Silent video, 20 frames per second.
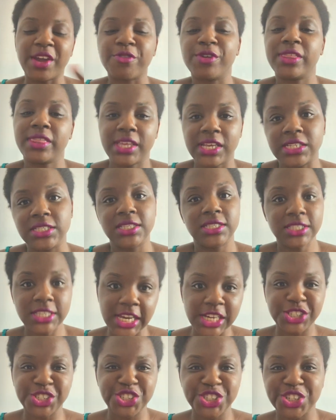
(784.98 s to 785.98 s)
everything is a
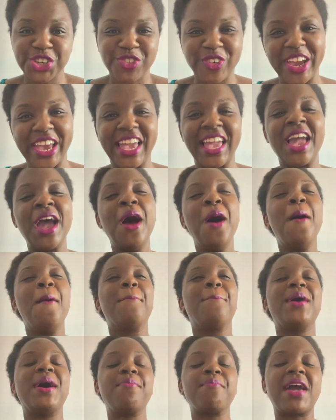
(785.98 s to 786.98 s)
texture, right?
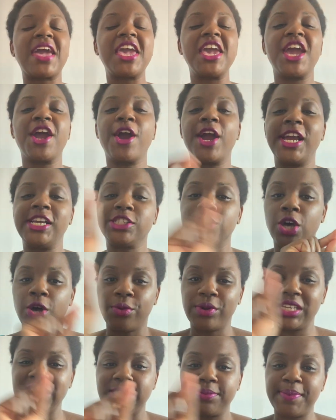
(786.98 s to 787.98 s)
But my hair has
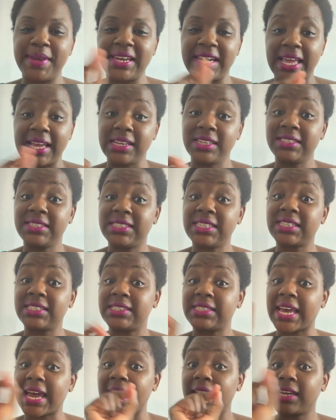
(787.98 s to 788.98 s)
always been, like,
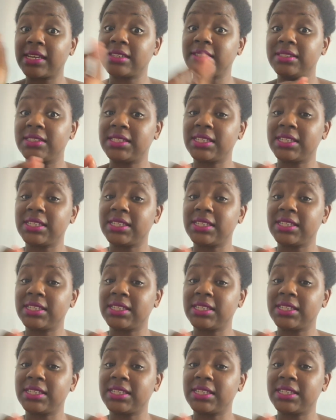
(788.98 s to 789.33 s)
zigzag.